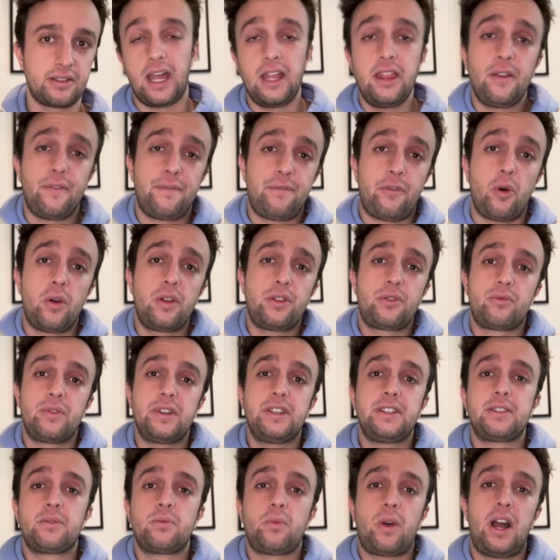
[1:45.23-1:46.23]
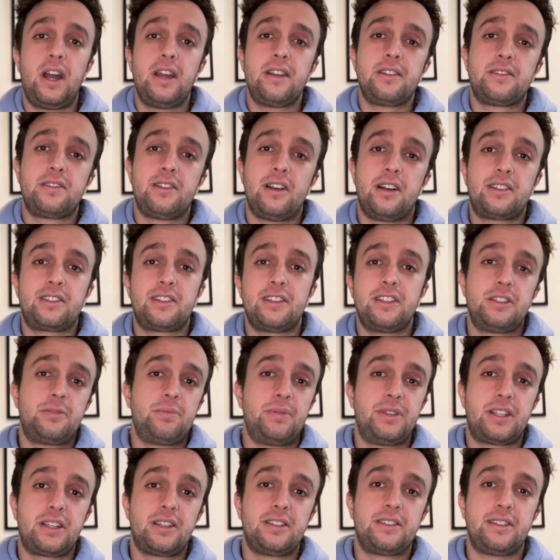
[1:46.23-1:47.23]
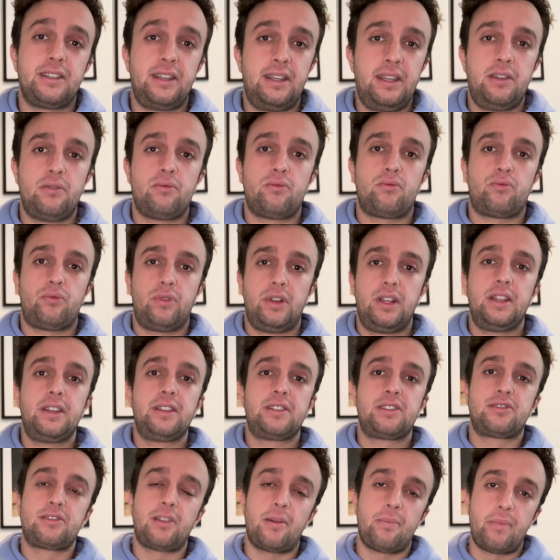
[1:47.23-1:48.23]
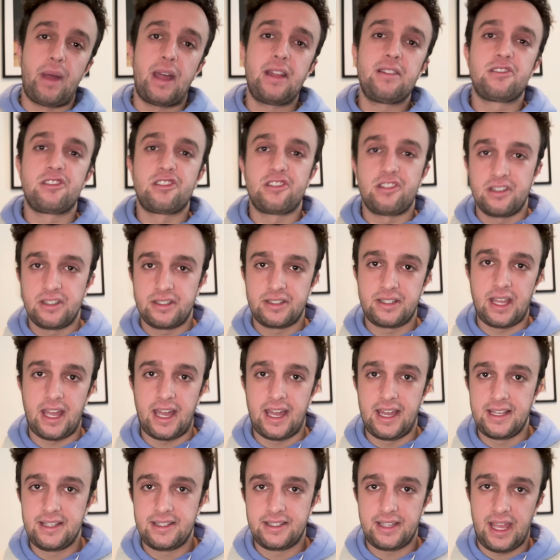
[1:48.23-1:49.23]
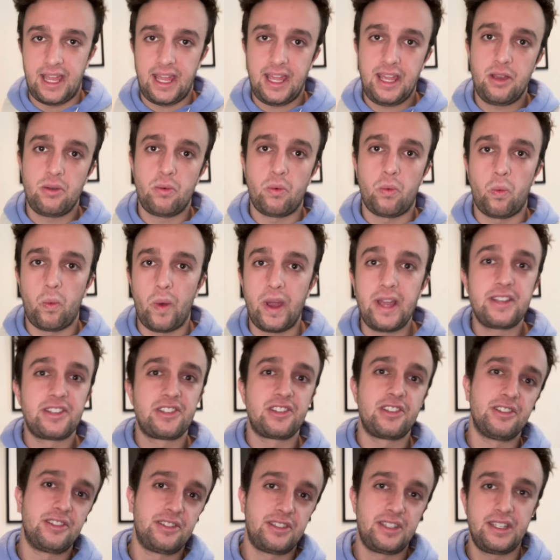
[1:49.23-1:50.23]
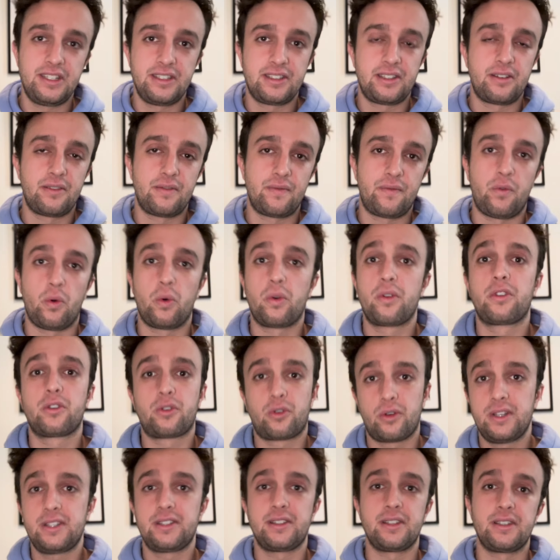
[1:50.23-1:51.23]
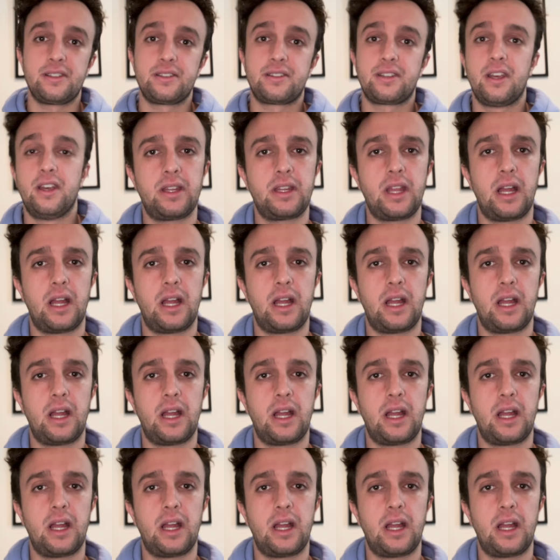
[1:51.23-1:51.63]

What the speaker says: And the fourth reason why it sucks is because it really cements this as a wasted season for the Grizzlies.